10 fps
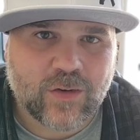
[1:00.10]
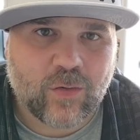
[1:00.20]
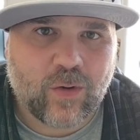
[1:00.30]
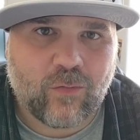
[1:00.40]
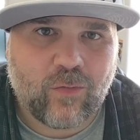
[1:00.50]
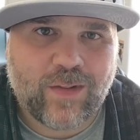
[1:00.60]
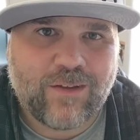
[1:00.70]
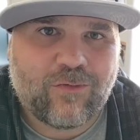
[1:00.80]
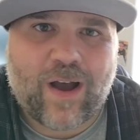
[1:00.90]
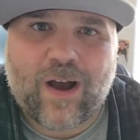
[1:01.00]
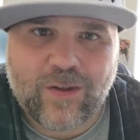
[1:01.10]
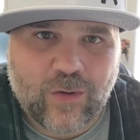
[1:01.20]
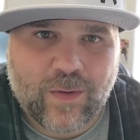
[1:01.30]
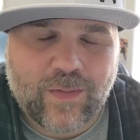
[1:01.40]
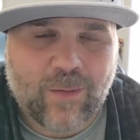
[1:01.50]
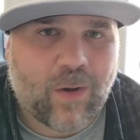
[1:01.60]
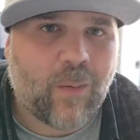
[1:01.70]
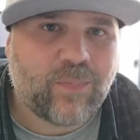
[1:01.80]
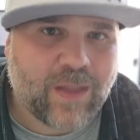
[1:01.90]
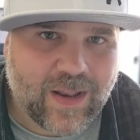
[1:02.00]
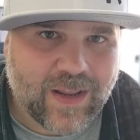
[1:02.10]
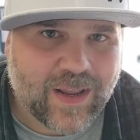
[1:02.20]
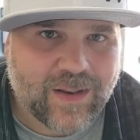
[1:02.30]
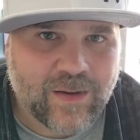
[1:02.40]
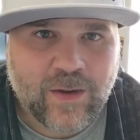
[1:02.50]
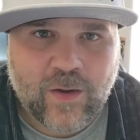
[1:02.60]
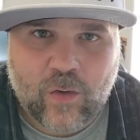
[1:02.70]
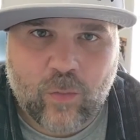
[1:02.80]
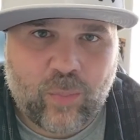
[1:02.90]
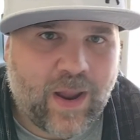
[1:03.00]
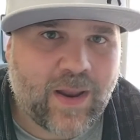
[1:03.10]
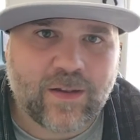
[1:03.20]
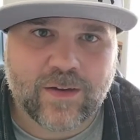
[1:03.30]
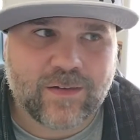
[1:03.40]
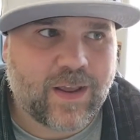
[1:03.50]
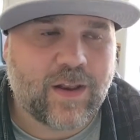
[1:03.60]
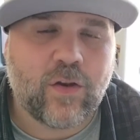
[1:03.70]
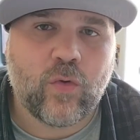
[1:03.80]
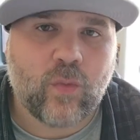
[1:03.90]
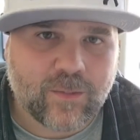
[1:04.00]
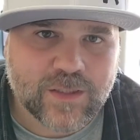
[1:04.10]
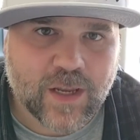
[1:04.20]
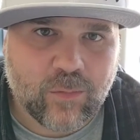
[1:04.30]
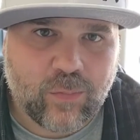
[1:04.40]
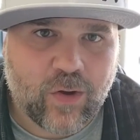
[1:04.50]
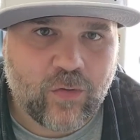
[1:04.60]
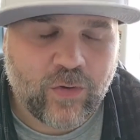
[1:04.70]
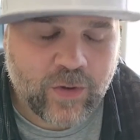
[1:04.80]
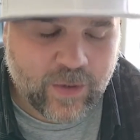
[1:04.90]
there really value in them updating it or paying to get a new website built?